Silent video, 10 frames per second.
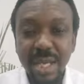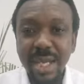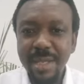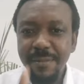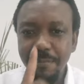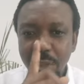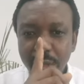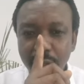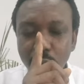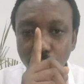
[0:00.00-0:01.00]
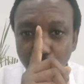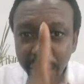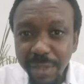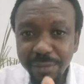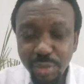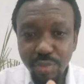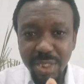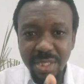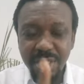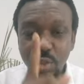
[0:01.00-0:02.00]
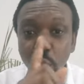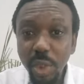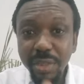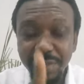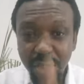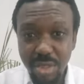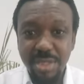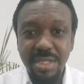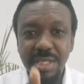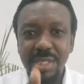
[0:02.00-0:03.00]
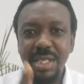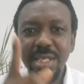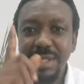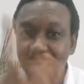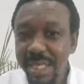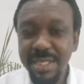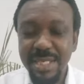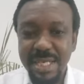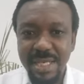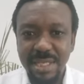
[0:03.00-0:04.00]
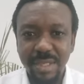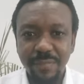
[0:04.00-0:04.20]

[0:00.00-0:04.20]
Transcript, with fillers: And one of the reasons, one of the causes is the internet.